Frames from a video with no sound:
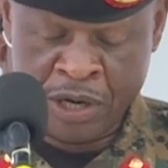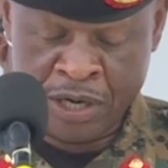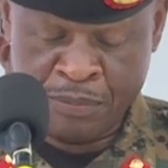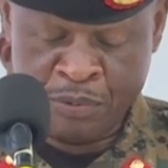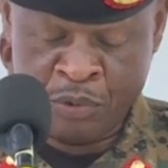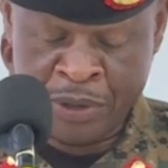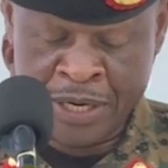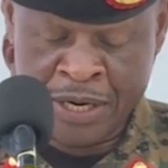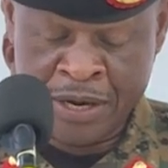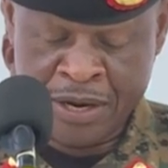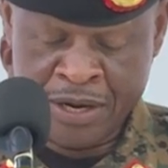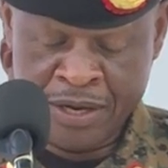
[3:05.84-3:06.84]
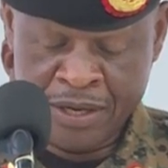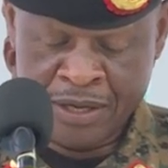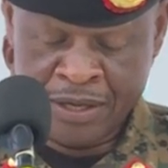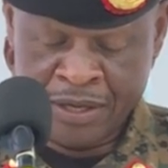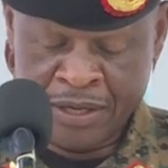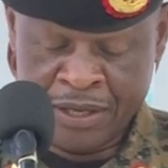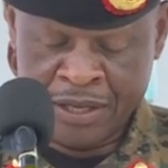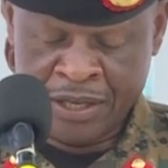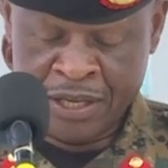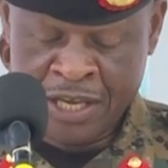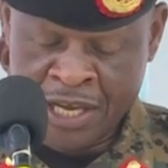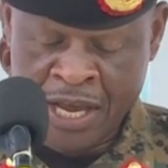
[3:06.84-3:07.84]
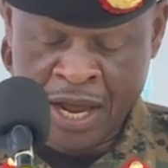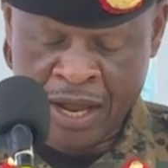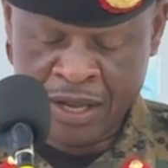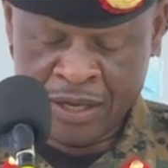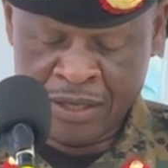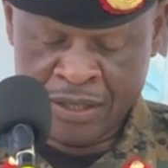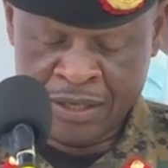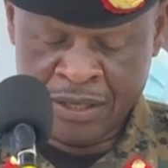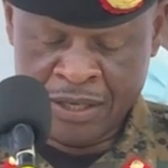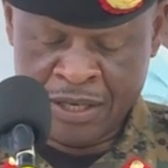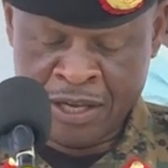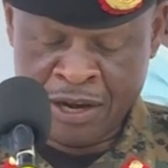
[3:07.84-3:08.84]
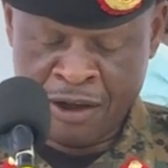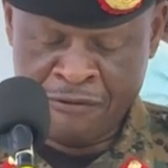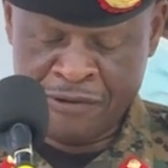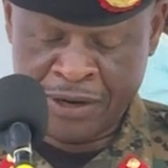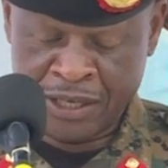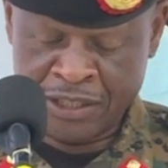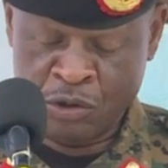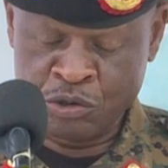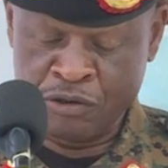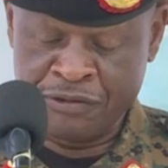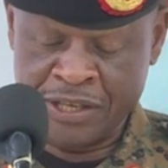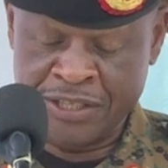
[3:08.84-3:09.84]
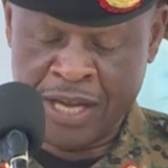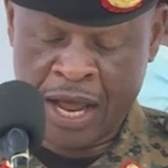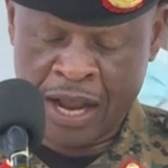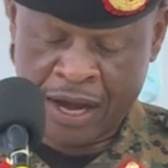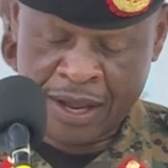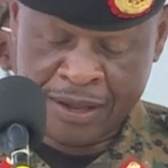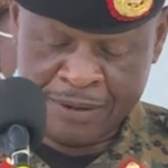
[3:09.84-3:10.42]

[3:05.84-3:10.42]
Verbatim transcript: and upgraded here in Africa, south of the Sahara.